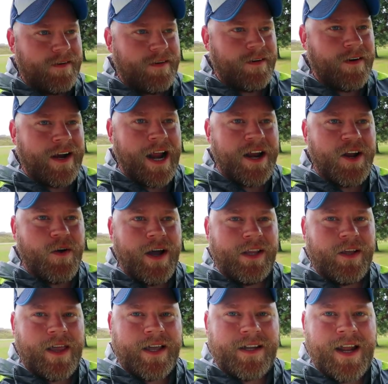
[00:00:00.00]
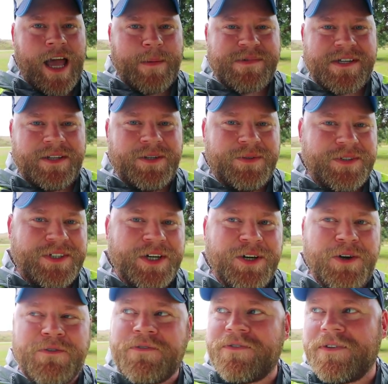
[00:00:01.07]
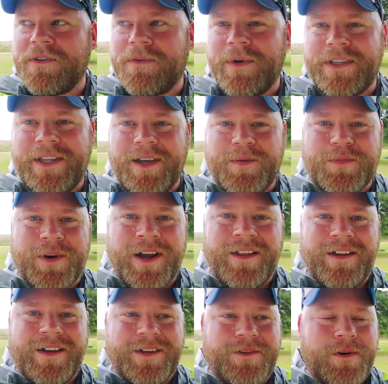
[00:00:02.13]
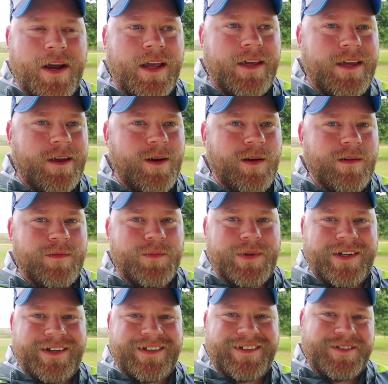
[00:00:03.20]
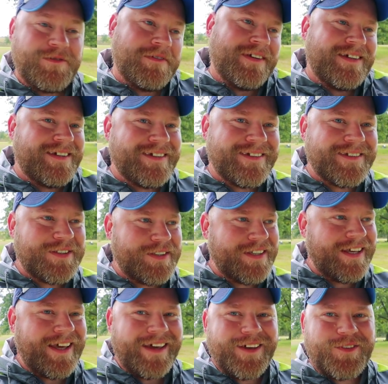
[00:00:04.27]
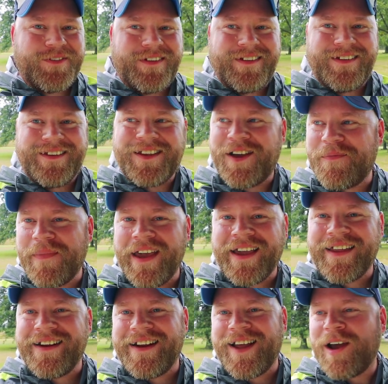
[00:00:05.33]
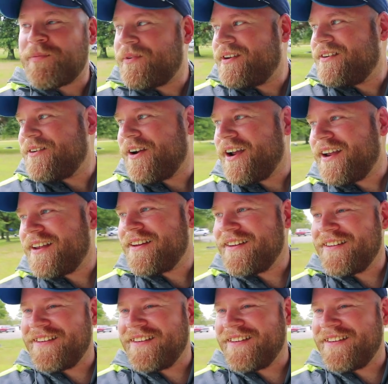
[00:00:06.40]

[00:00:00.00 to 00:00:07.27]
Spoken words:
All right, I know I look like an absolute goof with the umbrella and rain gear, but, hey, I'm making it happen, right?